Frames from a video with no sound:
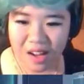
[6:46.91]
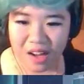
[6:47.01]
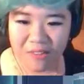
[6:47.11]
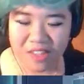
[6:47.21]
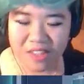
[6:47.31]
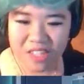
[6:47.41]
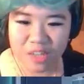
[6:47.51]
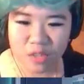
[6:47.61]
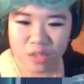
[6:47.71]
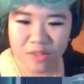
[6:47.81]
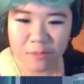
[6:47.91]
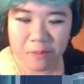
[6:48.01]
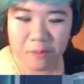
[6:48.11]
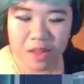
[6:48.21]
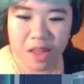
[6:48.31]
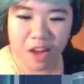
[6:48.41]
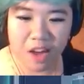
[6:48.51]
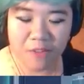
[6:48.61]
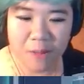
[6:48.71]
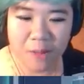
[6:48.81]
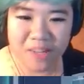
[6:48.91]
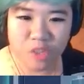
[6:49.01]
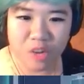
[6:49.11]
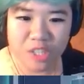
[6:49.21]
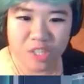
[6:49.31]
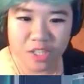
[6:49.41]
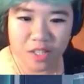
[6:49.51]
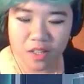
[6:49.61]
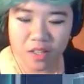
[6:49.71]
I feel the tendrils of imminent tragedy.